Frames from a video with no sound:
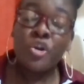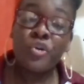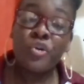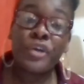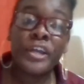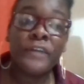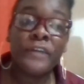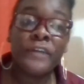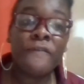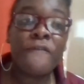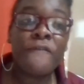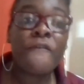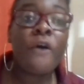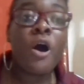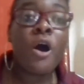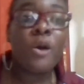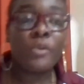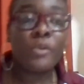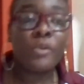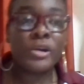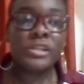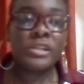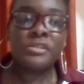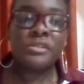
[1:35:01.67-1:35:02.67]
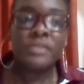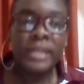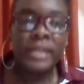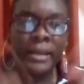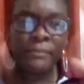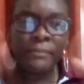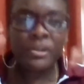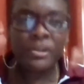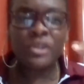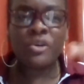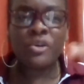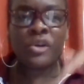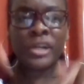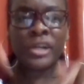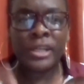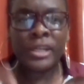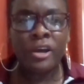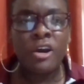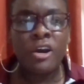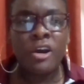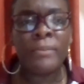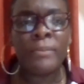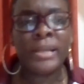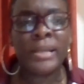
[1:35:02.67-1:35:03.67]
looking forward to? Let me know in the
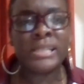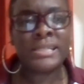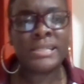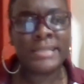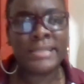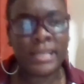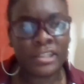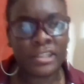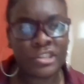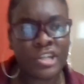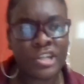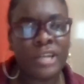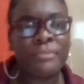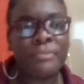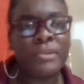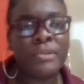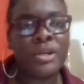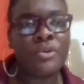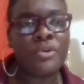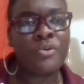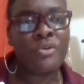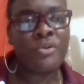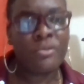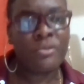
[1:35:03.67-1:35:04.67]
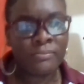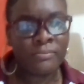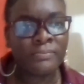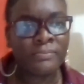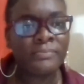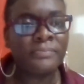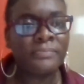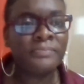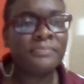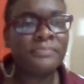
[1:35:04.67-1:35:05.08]
comment section below.